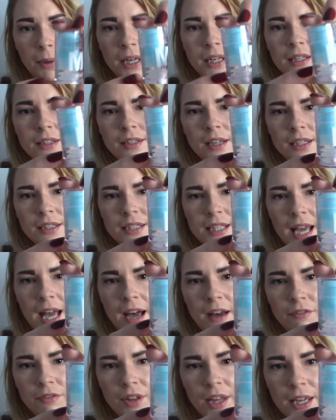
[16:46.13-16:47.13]
And it does
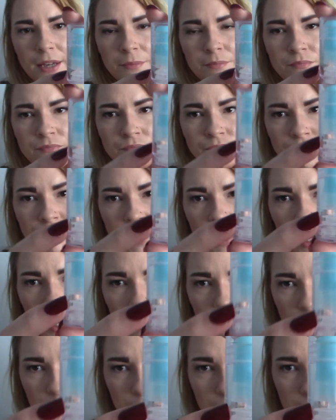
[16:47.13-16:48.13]
have like, I don't know if